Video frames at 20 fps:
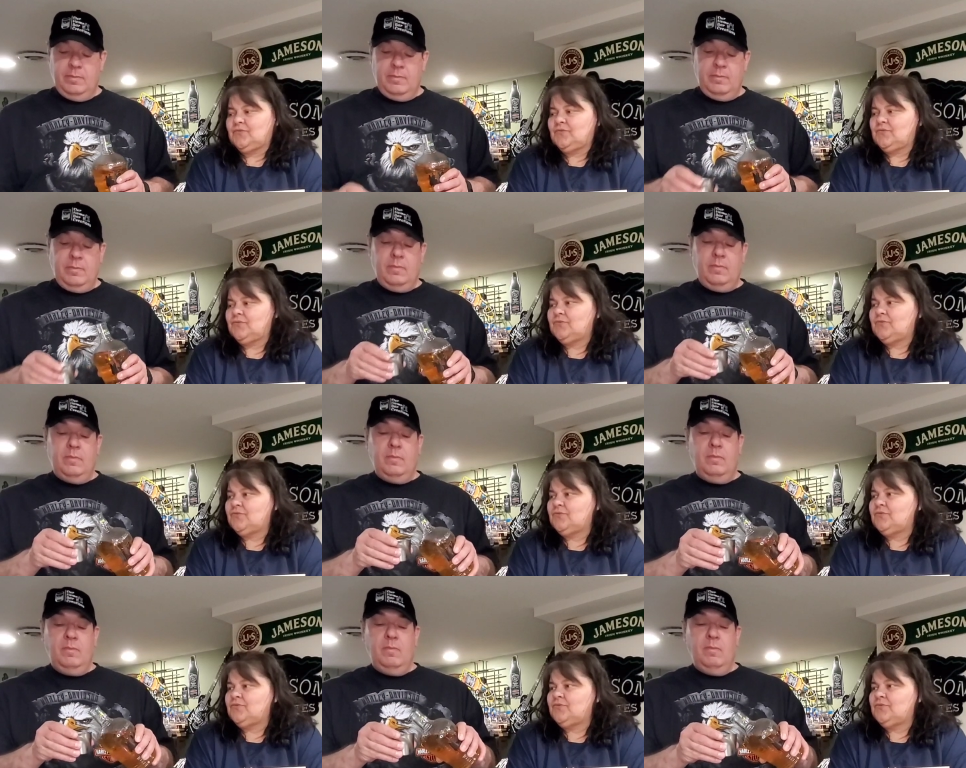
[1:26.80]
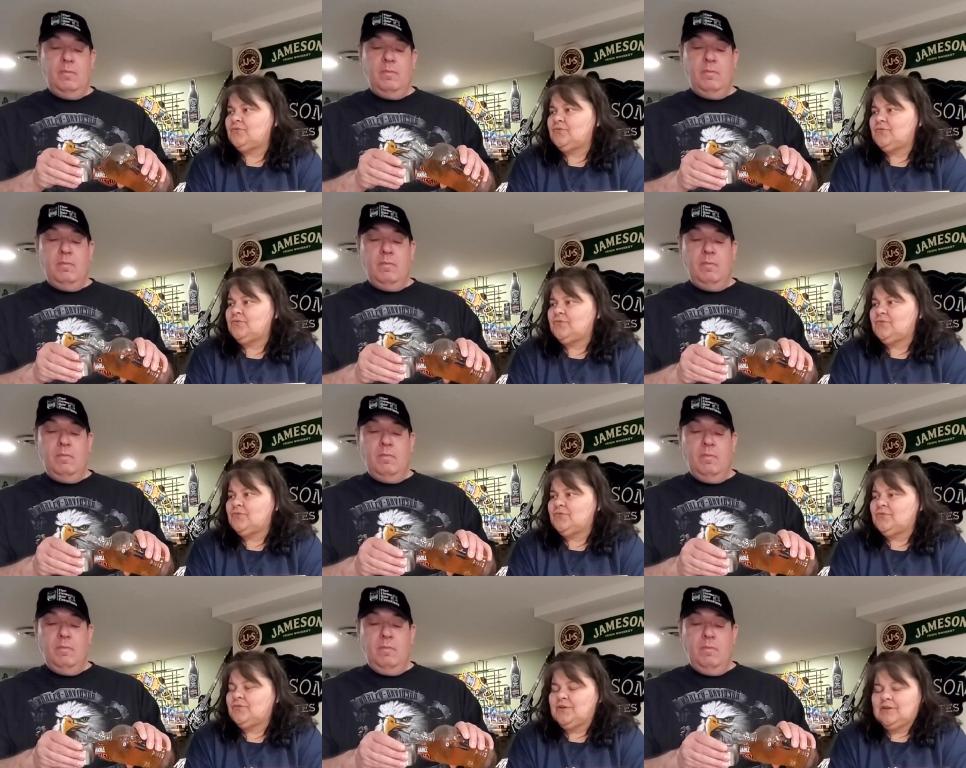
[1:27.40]

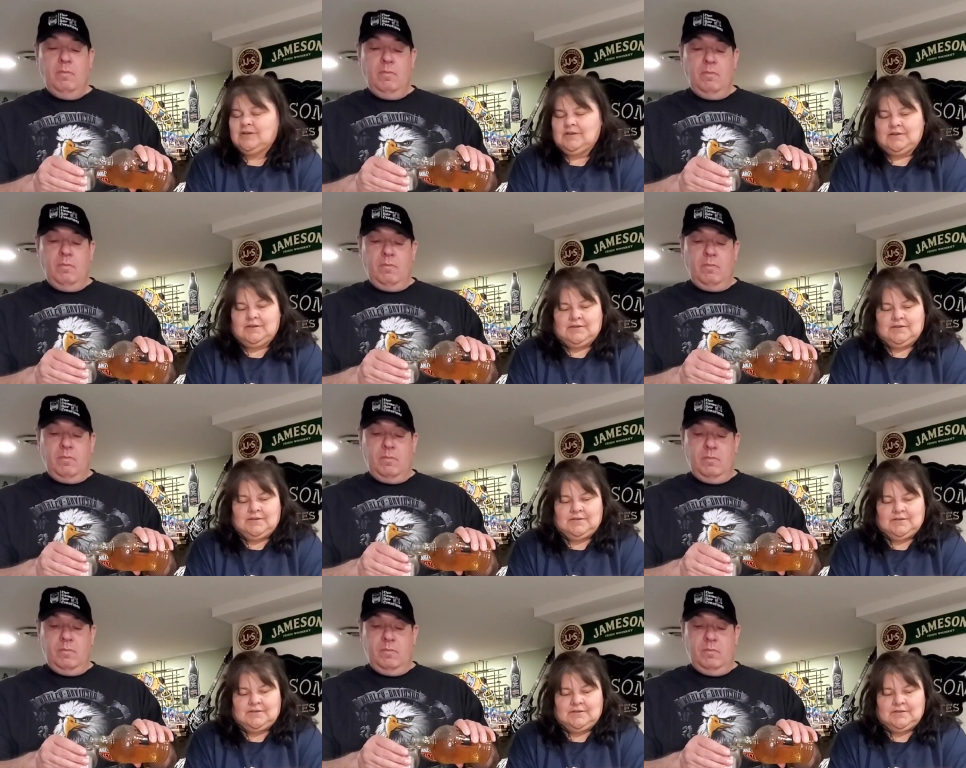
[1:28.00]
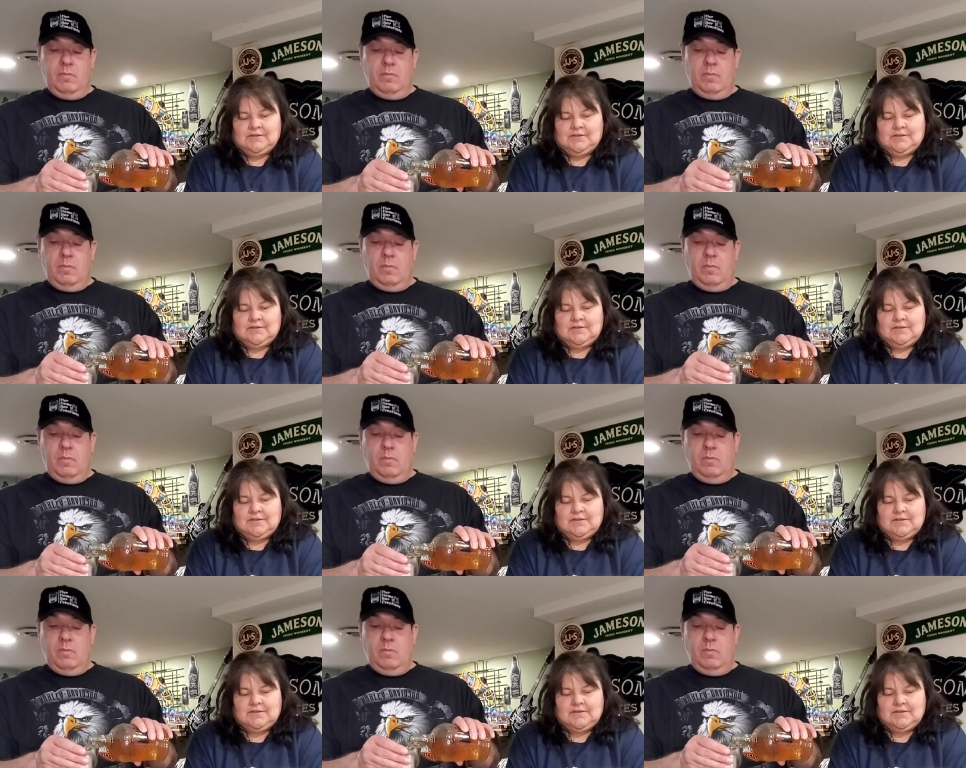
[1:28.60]

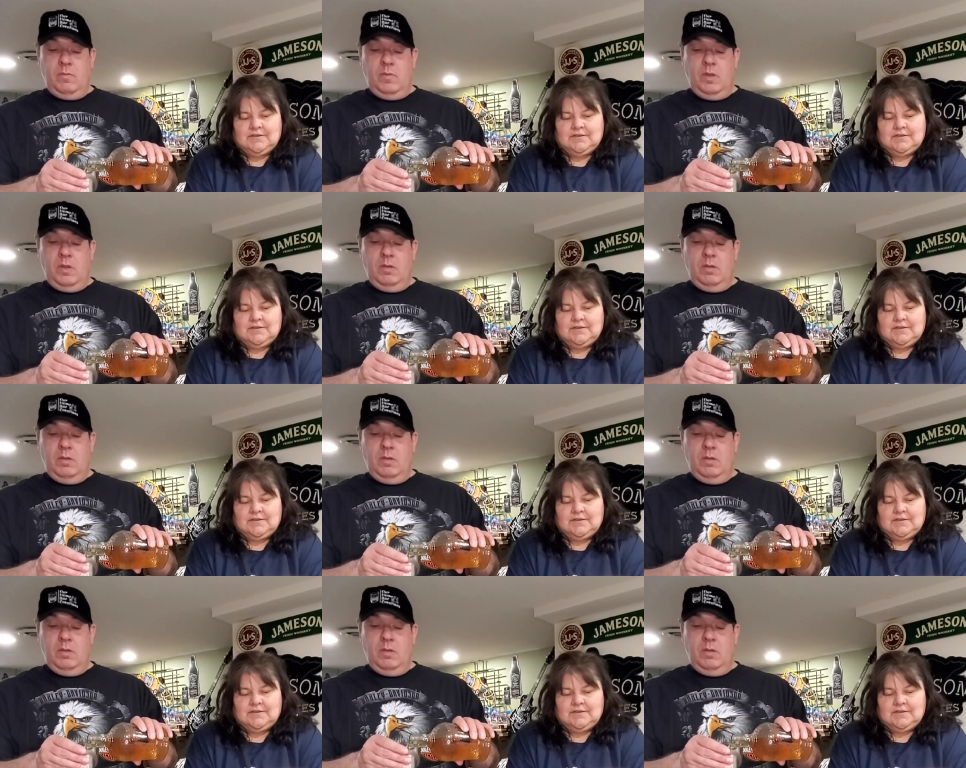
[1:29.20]
[no speech]